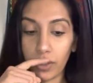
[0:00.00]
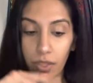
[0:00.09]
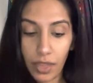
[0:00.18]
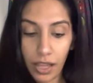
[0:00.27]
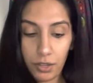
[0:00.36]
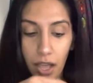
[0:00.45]

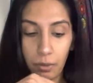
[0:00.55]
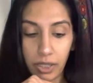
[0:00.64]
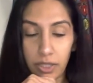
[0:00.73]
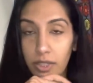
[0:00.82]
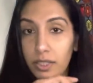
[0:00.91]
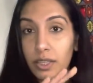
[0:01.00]
That's how I
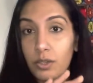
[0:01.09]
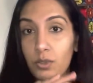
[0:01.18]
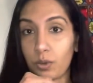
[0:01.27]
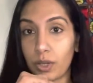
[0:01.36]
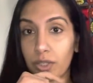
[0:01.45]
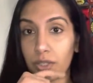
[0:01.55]
see this Ten of
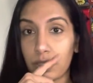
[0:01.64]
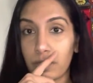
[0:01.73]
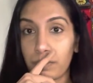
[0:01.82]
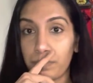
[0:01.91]
Swords.